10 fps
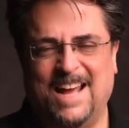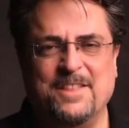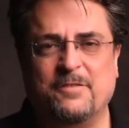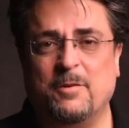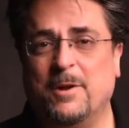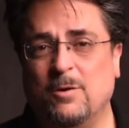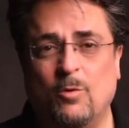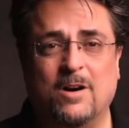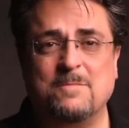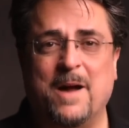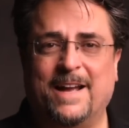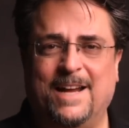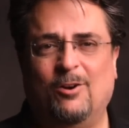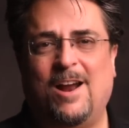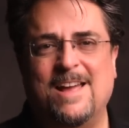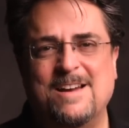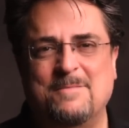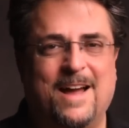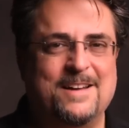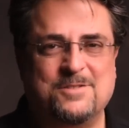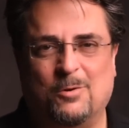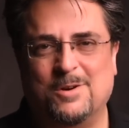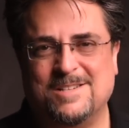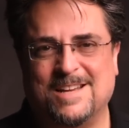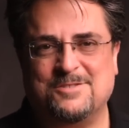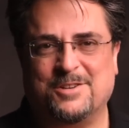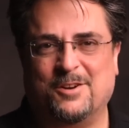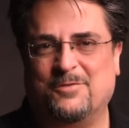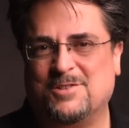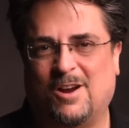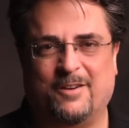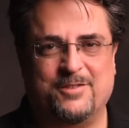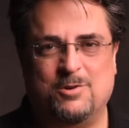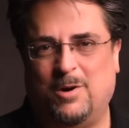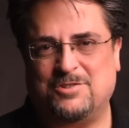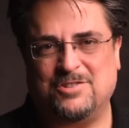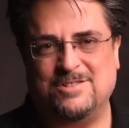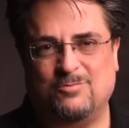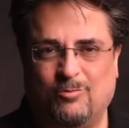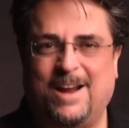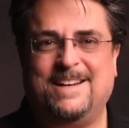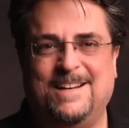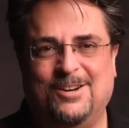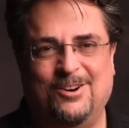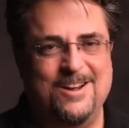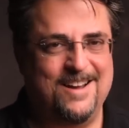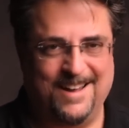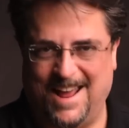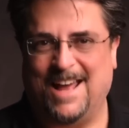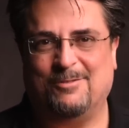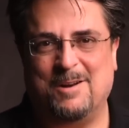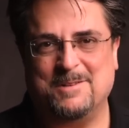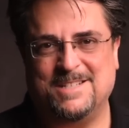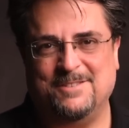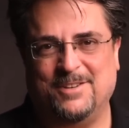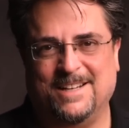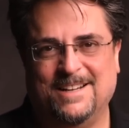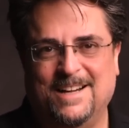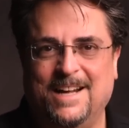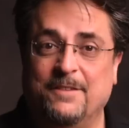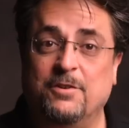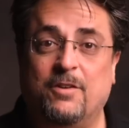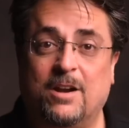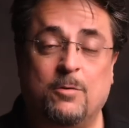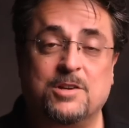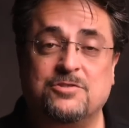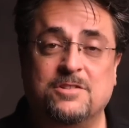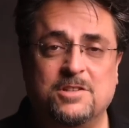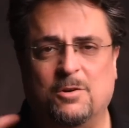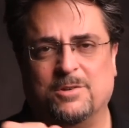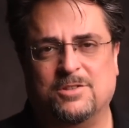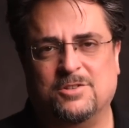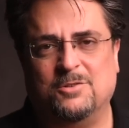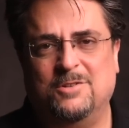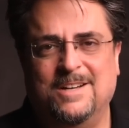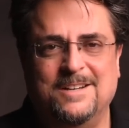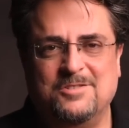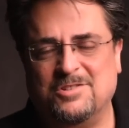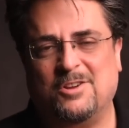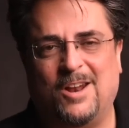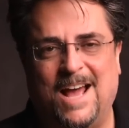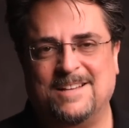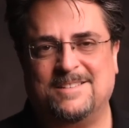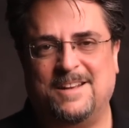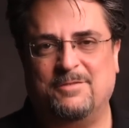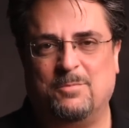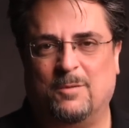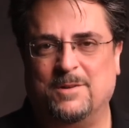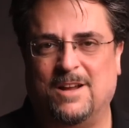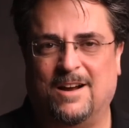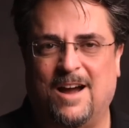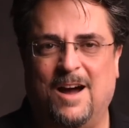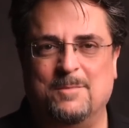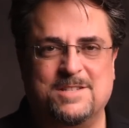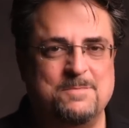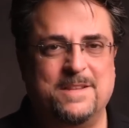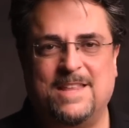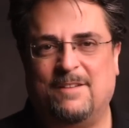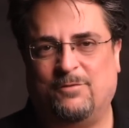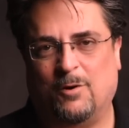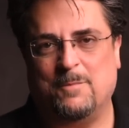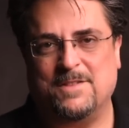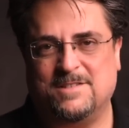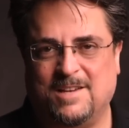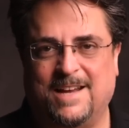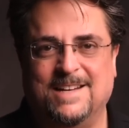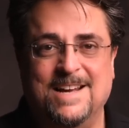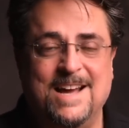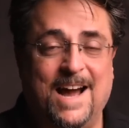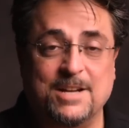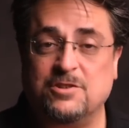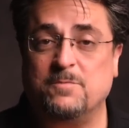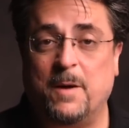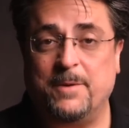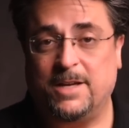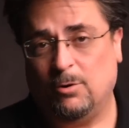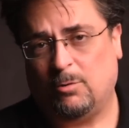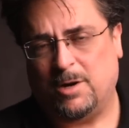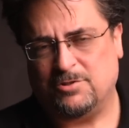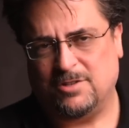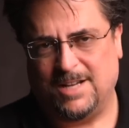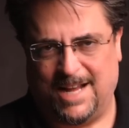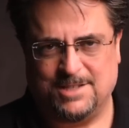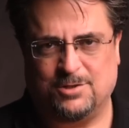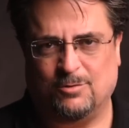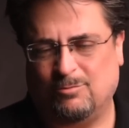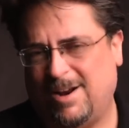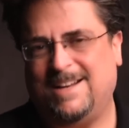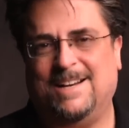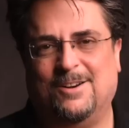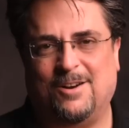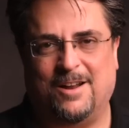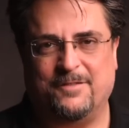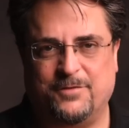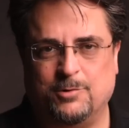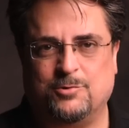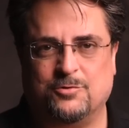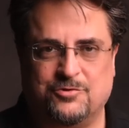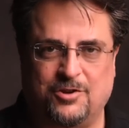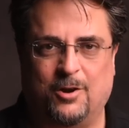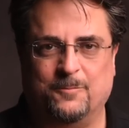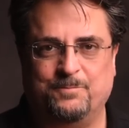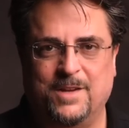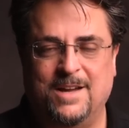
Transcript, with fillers: Hey there, everybody. Welcome back. Here I am, as always, answering your photography questions right here on Adorama T V. If you've got a question, you know what to do. Just go to ask david bergman dot com and submit that form on the site. I just might pick your question to answer right here on a future show.